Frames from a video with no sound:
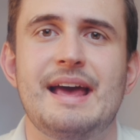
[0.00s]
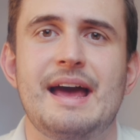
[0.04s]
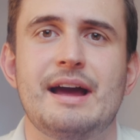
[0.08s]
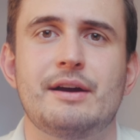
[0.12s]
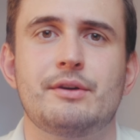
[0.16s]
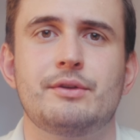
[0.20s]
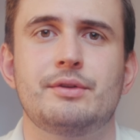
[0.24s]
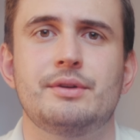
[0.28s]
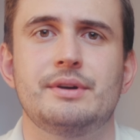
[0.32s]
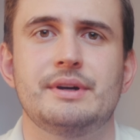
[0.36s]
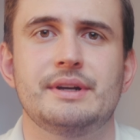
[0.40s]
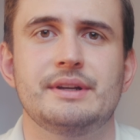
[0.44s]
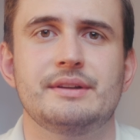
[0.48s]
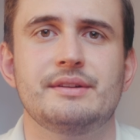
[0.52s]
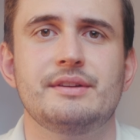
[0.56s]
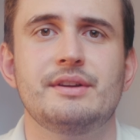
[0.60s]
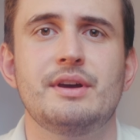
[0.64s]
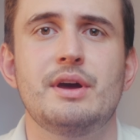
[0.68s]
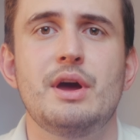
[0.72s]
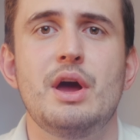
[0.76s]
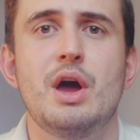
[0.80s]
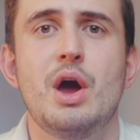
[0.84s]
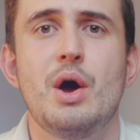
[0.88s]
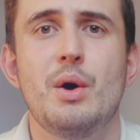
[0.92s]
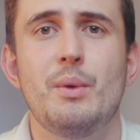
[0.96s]
accurate,
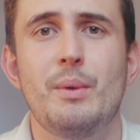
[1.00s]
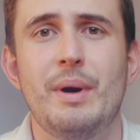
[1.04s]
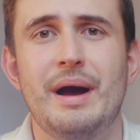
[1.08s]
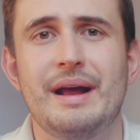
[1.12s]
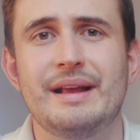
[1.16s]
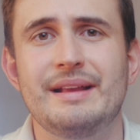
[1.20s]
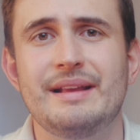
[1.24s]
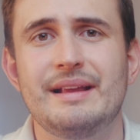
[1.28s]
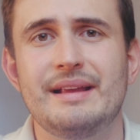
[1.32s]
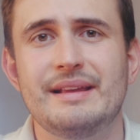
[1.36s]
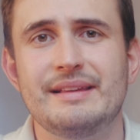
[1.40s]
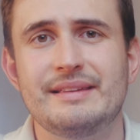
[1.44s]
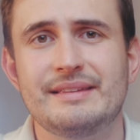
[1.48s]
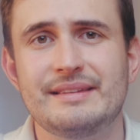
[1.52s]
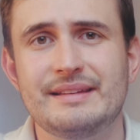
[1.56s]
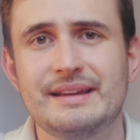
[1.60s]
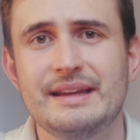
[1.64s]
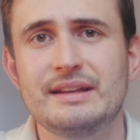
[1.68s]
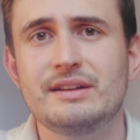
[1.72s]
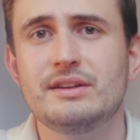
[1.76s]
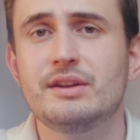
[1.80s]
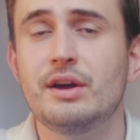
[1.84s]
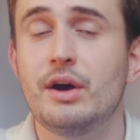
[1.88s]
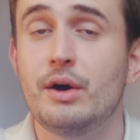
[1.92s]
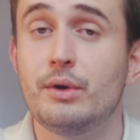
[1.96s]
while
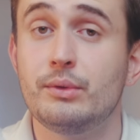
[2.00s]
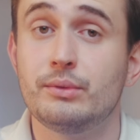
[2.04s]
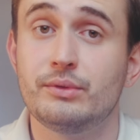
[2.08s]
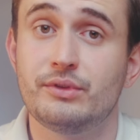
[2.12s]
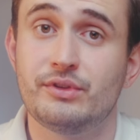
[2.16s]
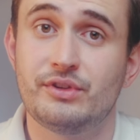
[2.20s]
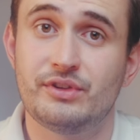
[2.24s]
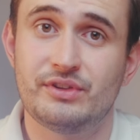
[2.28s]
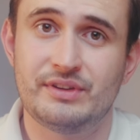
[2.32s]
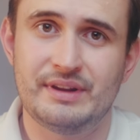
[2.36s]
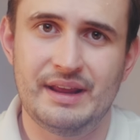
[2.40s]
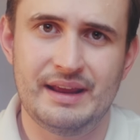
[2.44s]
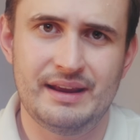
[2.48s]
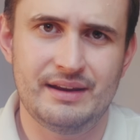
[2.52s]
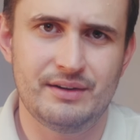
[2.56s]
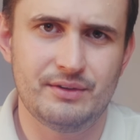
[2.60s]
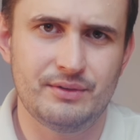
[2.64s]
skin tones stay